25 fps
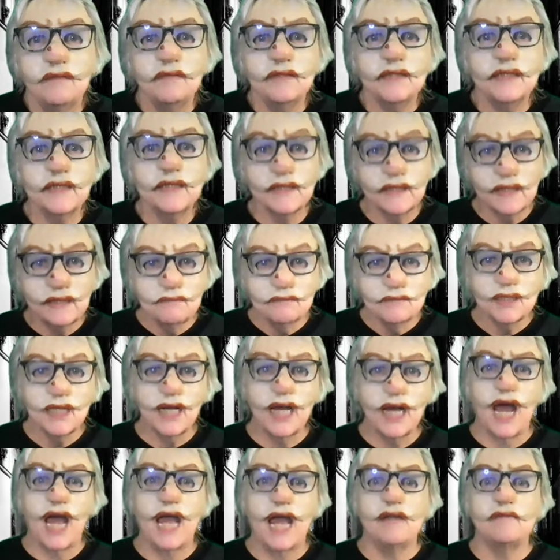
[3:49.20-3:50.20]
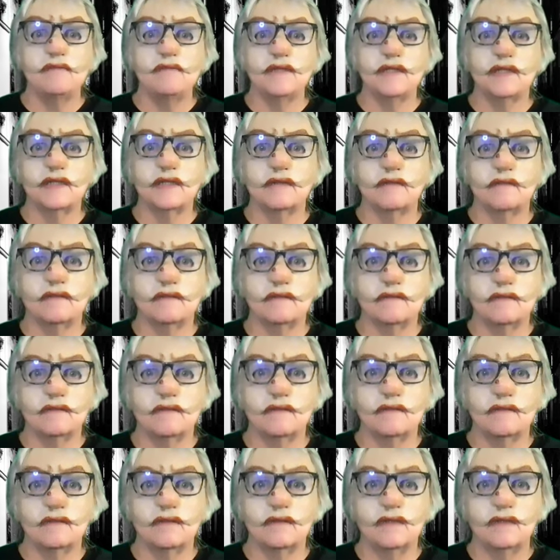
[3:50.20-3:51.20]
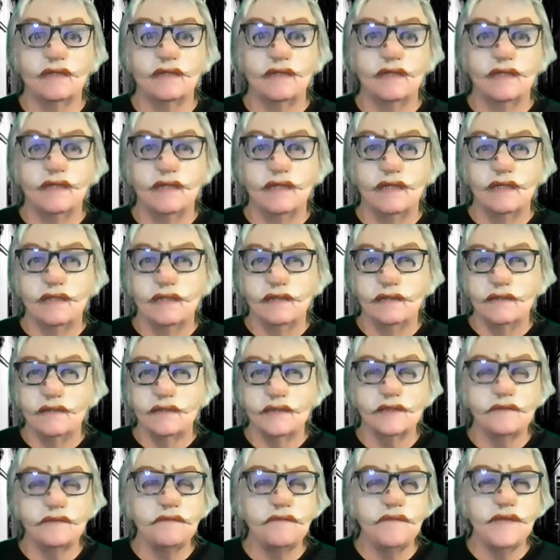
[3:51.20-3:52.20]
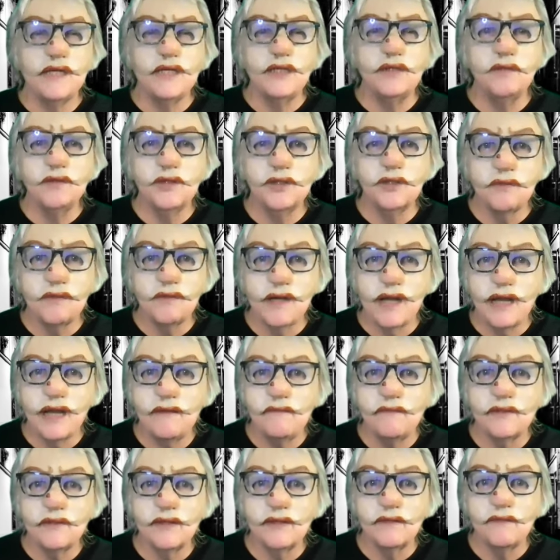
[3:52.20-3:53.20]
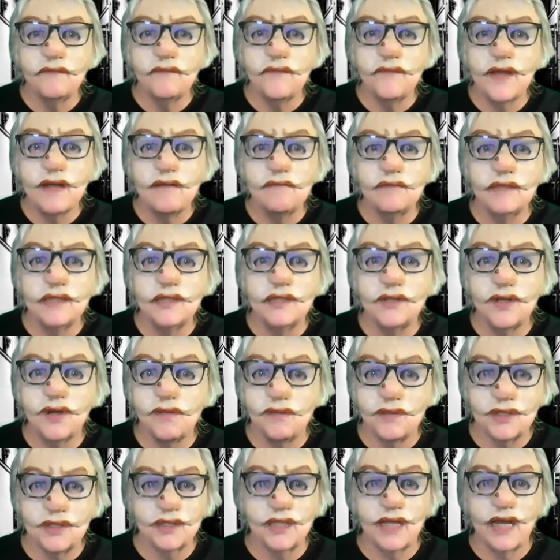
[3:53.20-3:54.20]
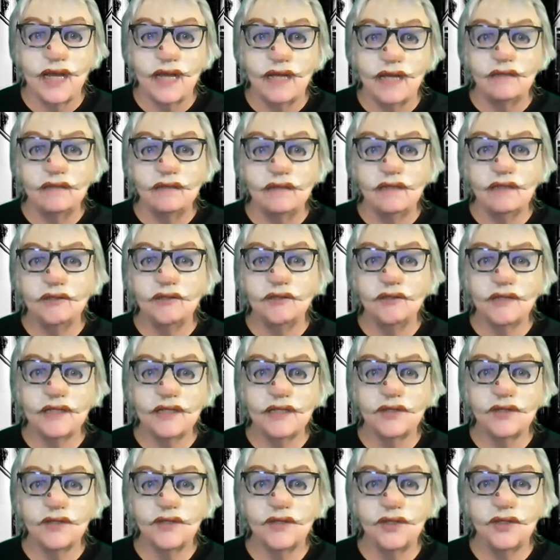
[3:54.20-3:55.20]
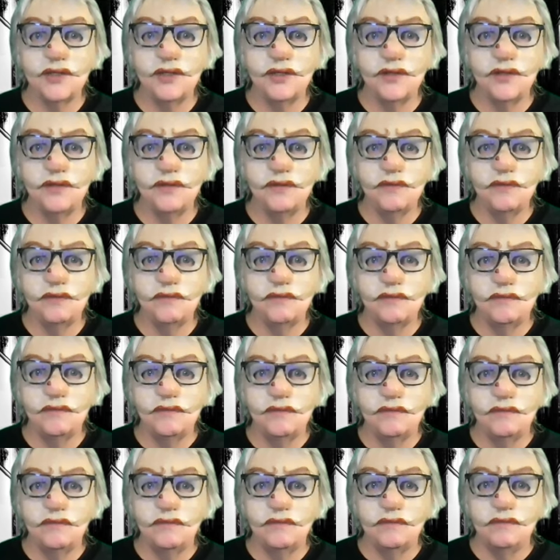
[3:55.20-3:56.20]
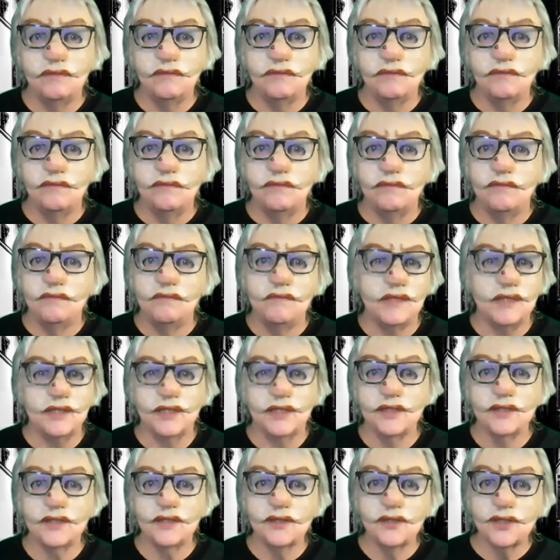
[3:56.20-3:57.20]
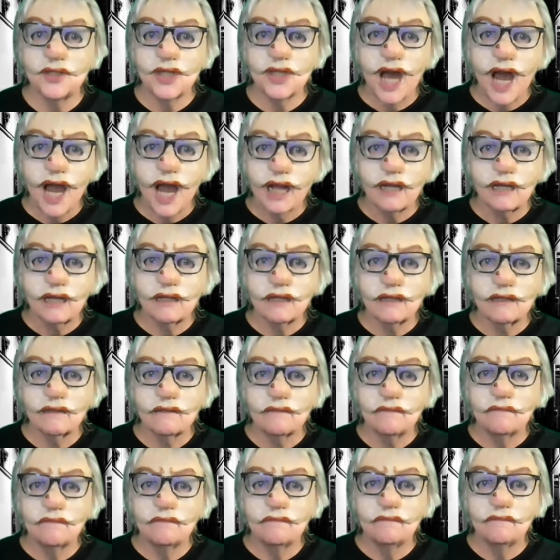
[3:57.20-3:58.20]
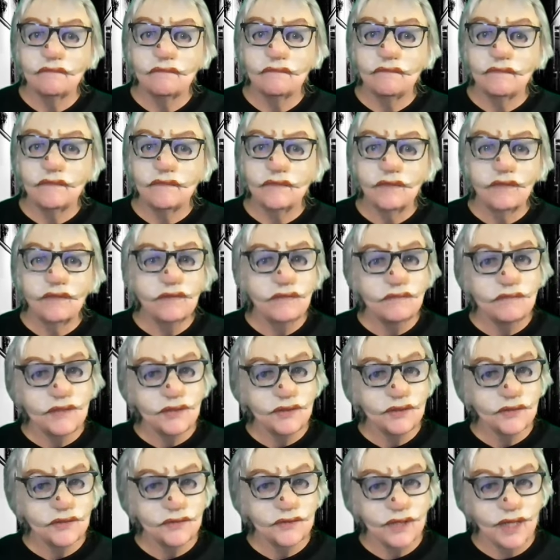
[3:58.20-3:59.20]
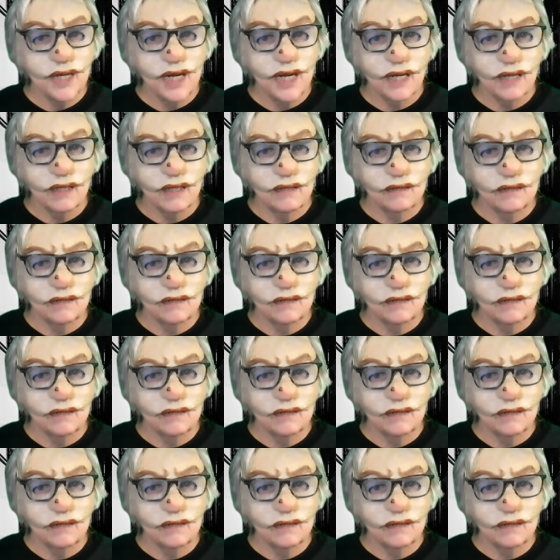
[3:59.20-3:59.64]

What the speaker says: But sometimes some mail would arrive at our family domicile addressed to Mrs. Duck or Mr. Duck